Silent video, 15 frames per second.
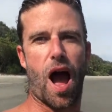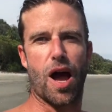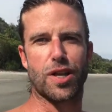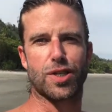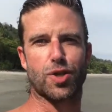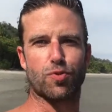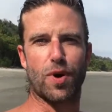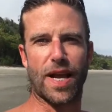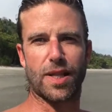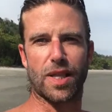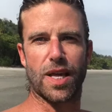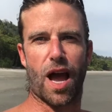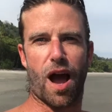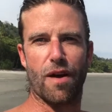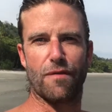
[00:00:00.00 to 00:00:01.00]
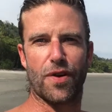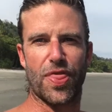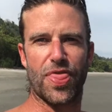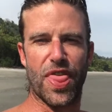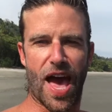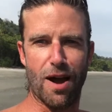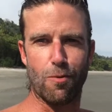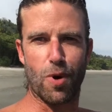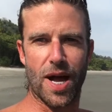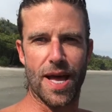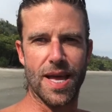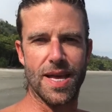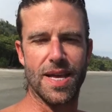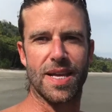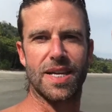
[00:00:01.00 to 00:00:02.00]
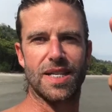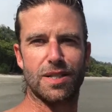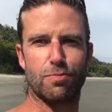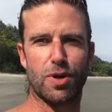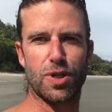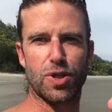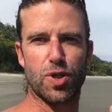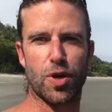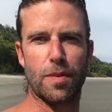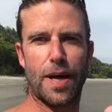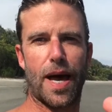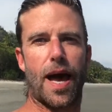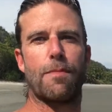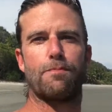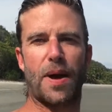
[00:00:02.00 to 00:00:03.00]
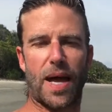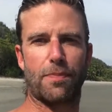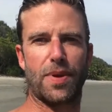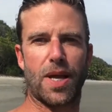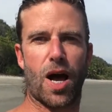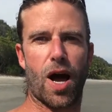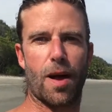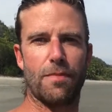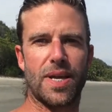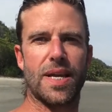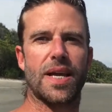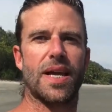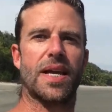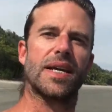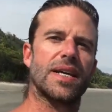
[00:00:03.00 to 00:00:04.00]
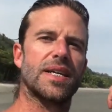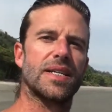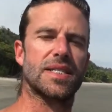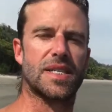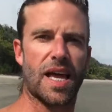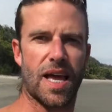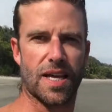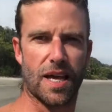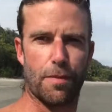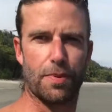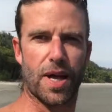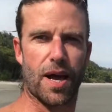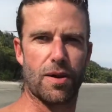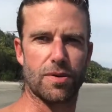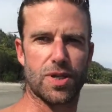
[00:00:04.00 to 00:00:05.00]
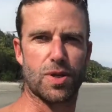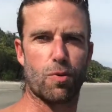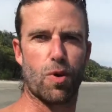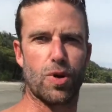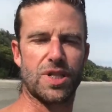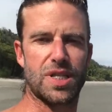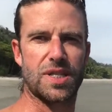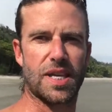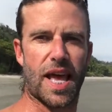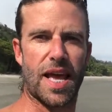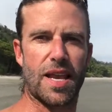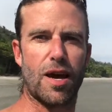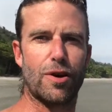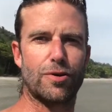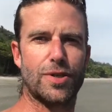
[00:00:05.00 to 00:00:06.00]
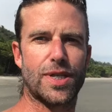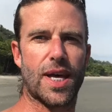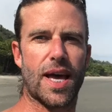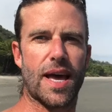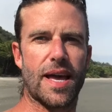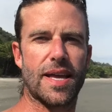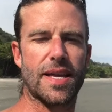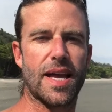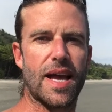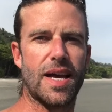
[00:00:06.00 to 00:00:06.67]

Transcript: Directly over that way is Montezuma, and back behind me is a couple hours towards San Jose.